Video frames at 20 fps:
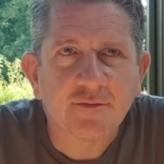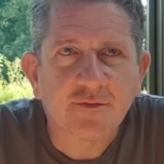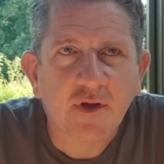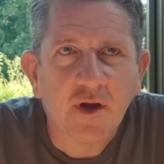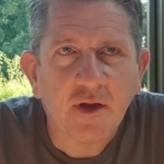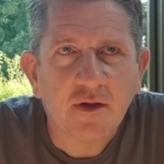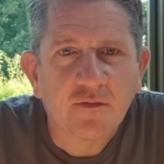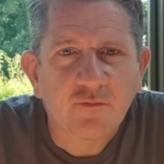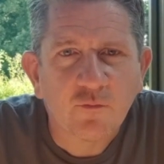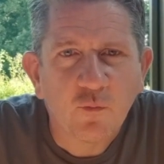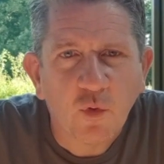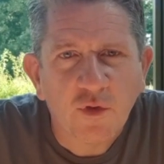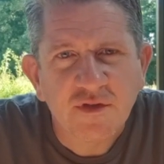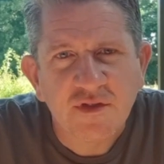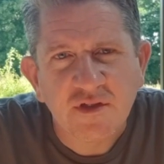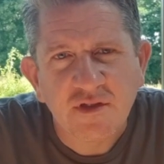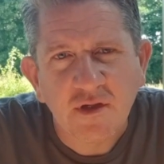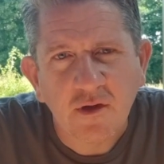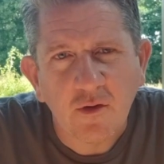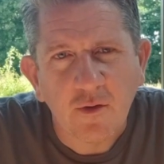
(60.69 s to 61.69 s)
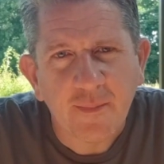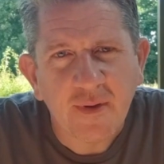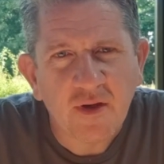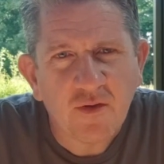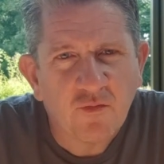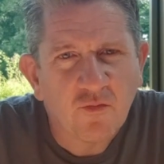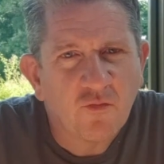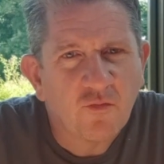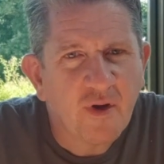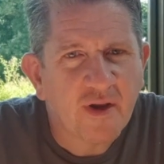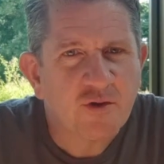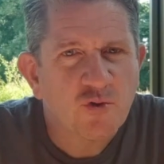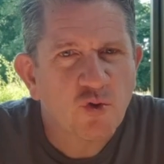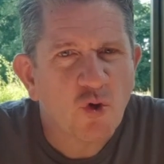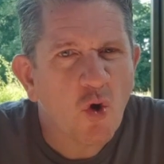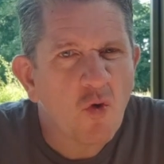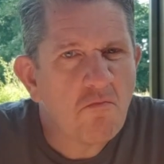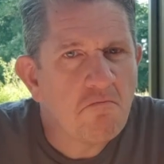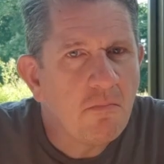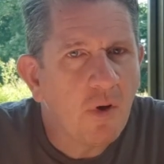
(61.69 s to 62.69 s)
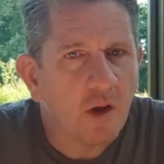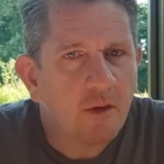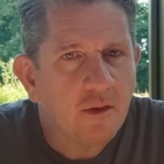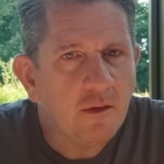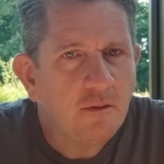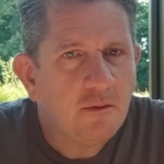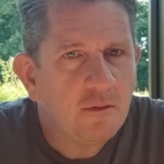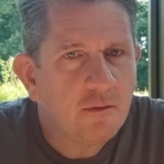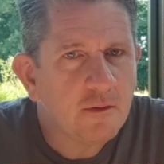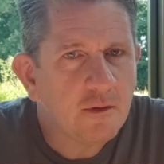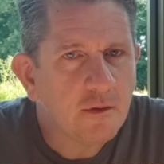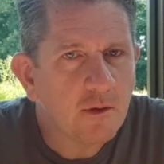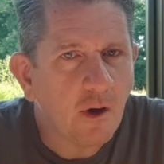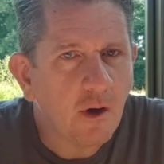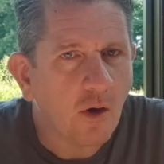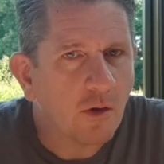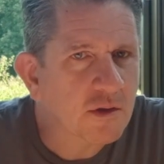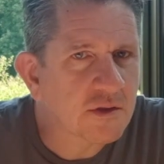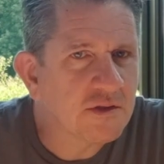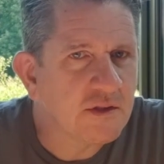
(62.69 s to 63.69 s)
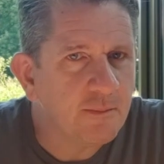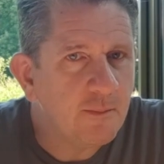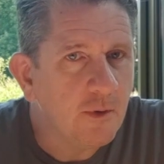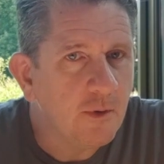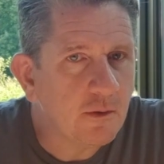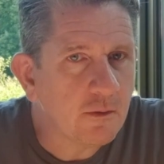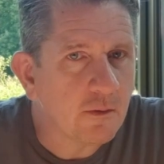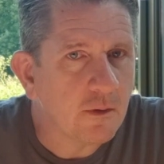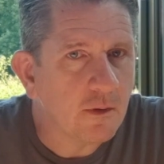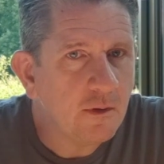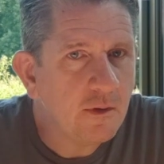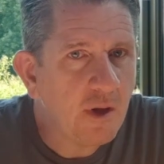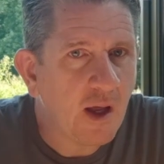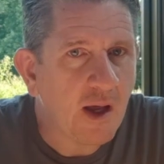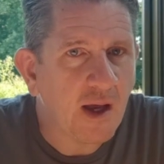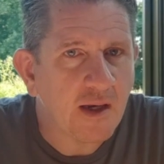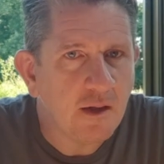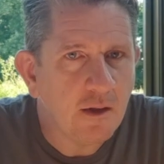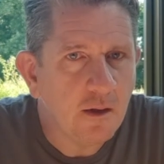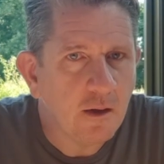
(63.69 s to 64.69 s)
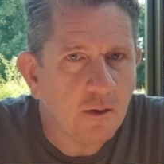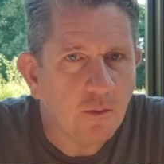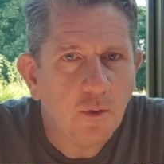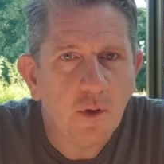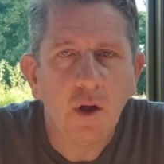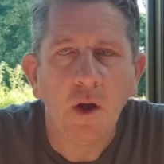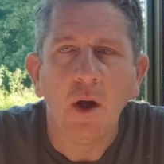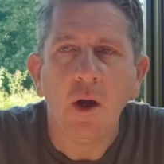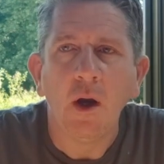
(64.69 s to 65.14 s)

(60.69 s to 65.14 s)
I've kind of wanted to go a bit retro-modern, oxymoron, I know.